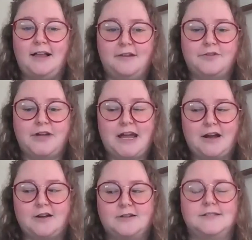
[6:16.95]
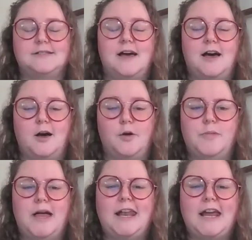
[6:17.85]
I love CARES.
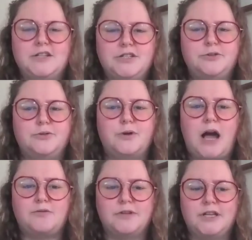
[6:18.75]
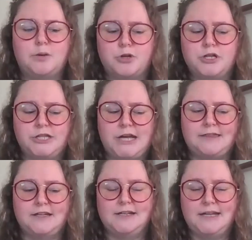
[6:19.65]
And I really
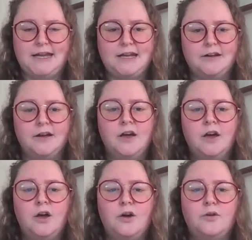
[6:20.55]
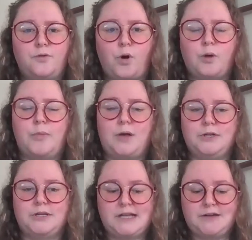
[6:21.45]
appreciate the need for
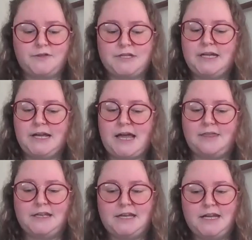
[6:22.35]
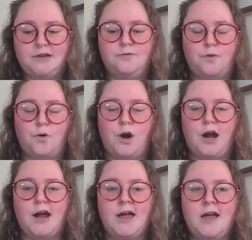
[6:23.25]
public safety and the need
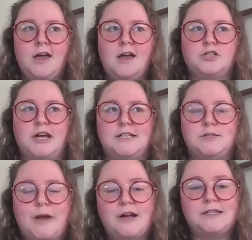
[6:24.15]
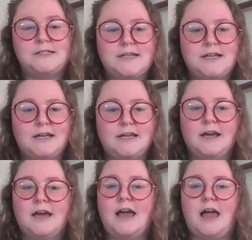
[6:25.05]
for
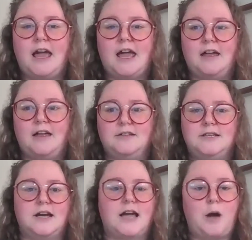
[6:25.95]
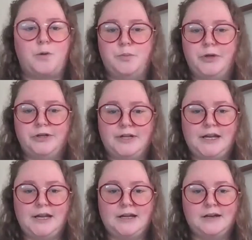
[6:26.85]
transparency and
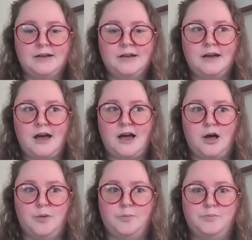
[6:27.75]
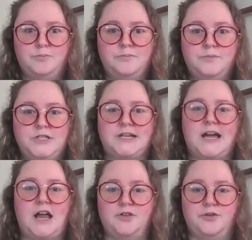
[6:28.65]
accountability
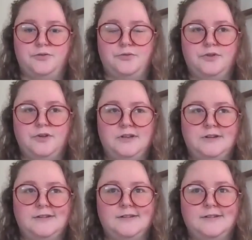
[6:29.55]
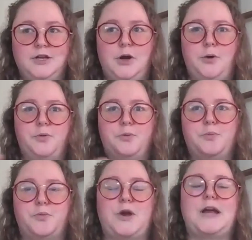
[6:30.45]
to kind of,
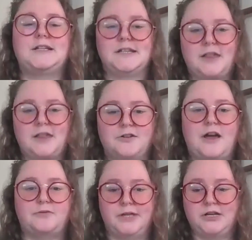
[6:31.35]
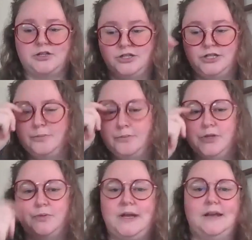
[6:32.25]
bring together that
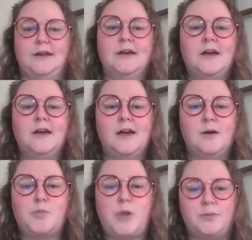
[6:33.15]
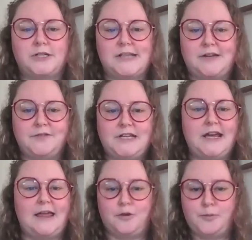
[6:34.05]
relationship between public
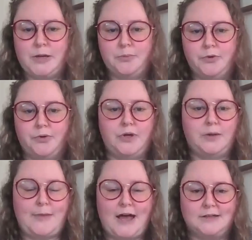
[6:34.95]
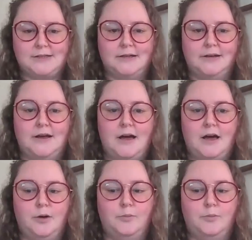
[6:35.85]
safety and the people in Madison.